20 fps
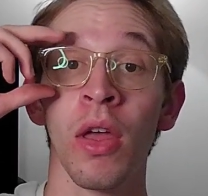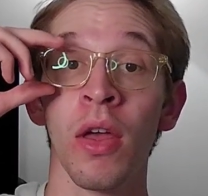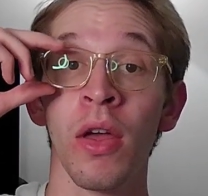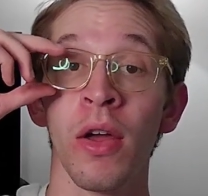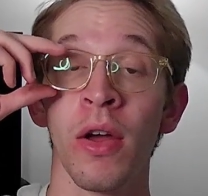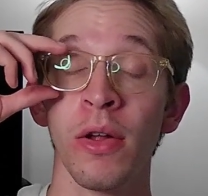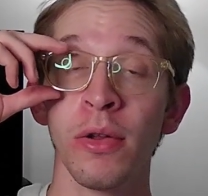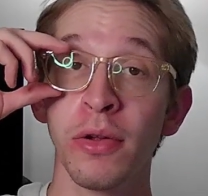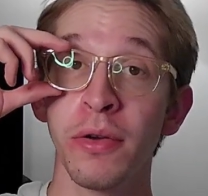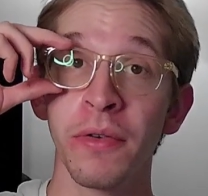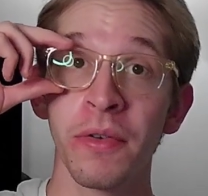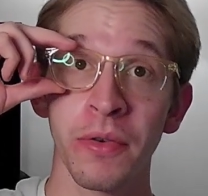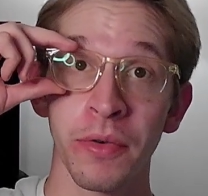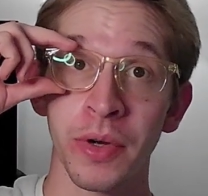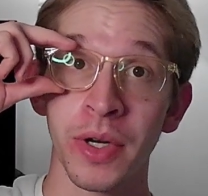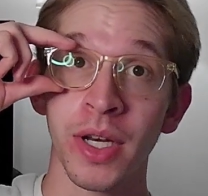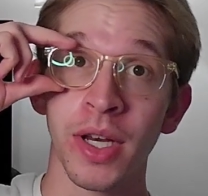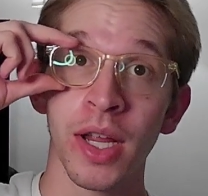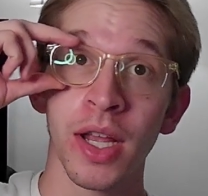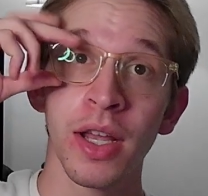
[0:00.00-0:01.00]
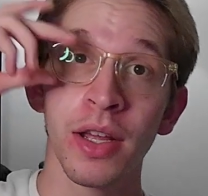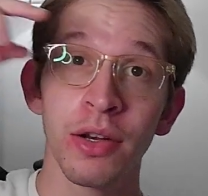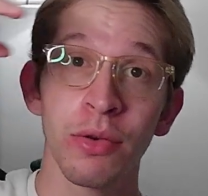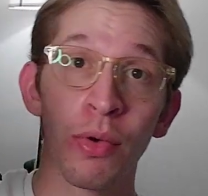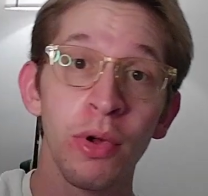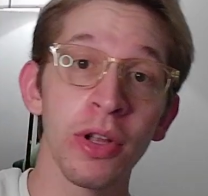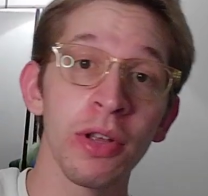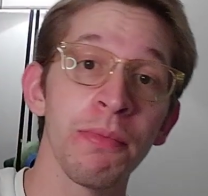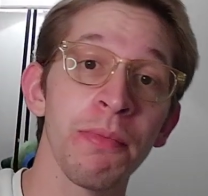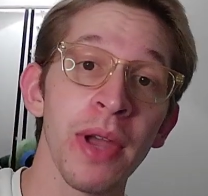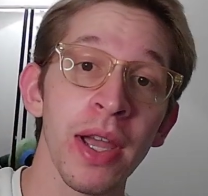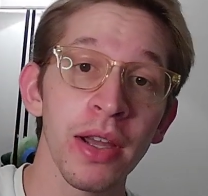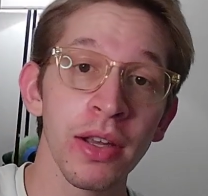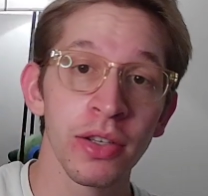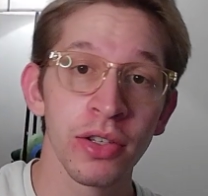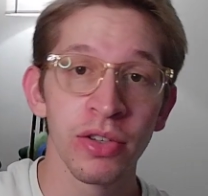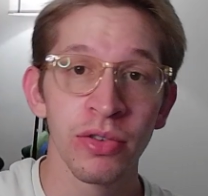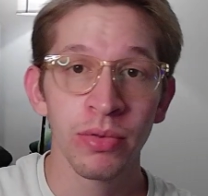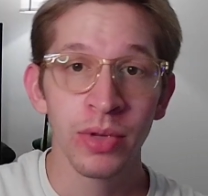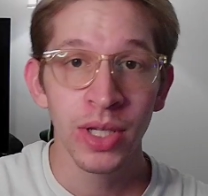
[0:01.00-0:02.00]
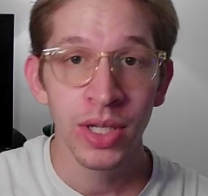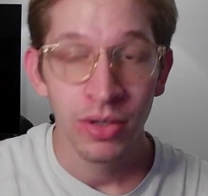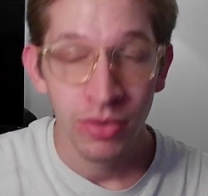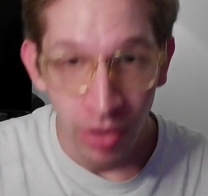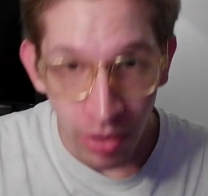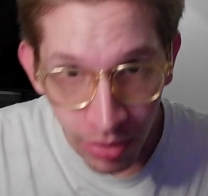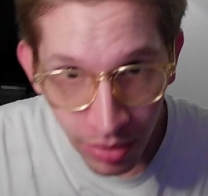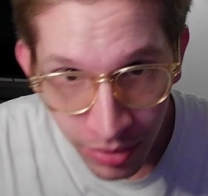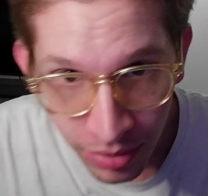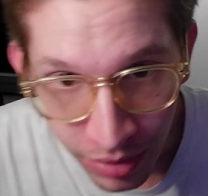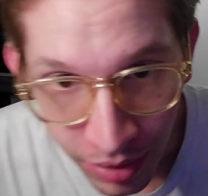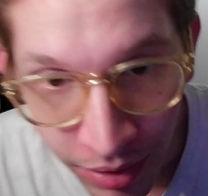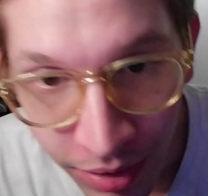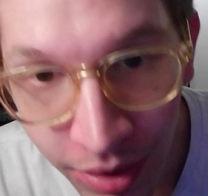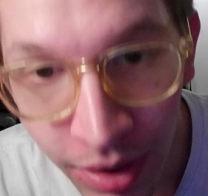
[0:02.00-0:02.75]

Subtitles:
Hello, everyone, and welcome back to the Chronicle.